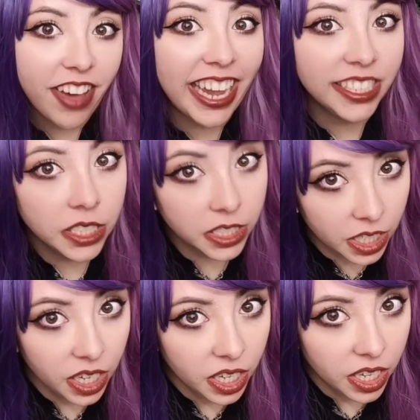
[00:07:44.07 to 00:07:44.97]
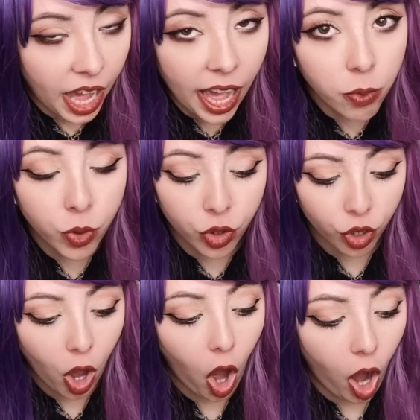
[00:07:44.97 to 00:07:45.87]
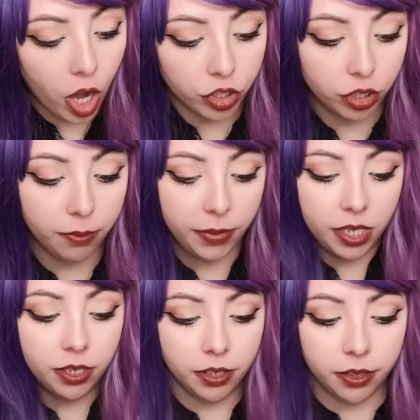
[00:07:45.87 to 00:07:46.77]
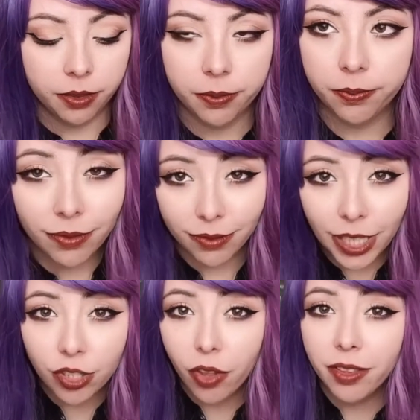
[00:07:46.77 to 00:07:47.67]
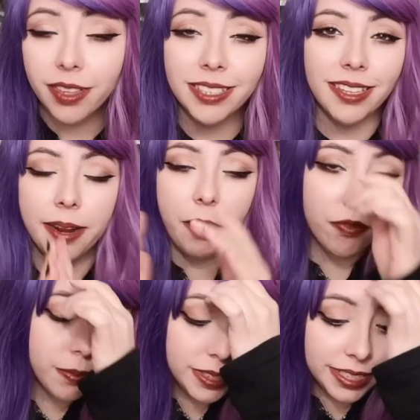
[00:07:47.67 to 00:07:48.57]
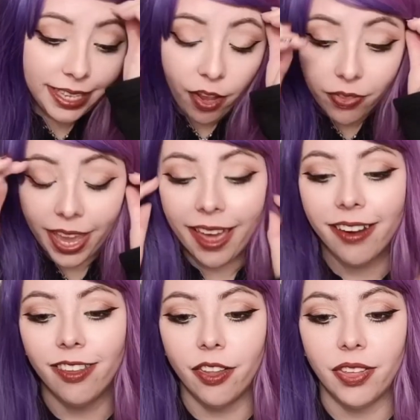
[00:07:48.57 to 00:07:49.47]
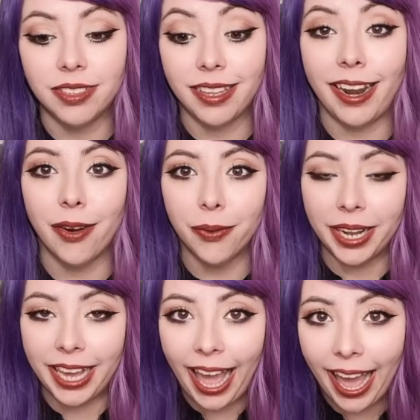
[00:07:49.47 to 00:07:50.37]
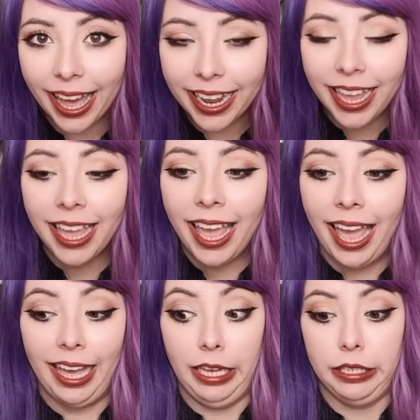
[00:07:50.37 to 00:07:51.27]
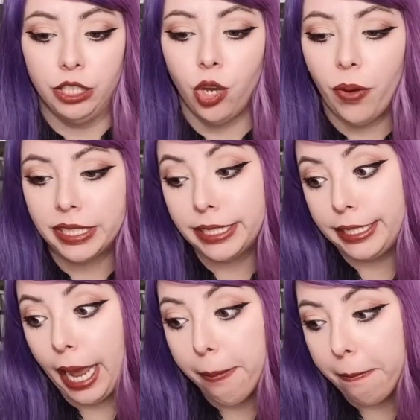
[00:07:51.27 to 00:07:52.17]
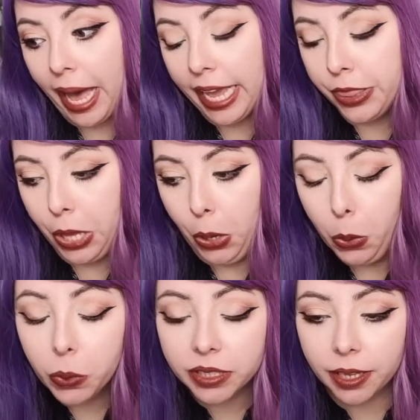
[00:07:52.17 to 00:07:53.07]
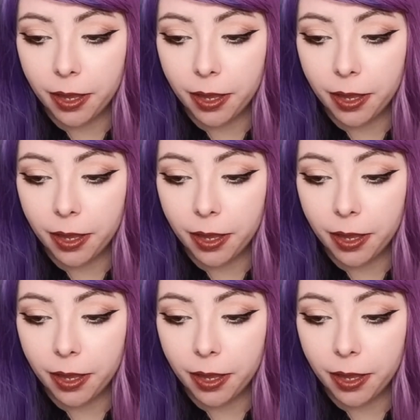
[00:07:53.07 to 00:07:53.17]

I did I would look awesome that's all the things that I bought from the sale they had a lot of things that I already had uh, so I did not buy those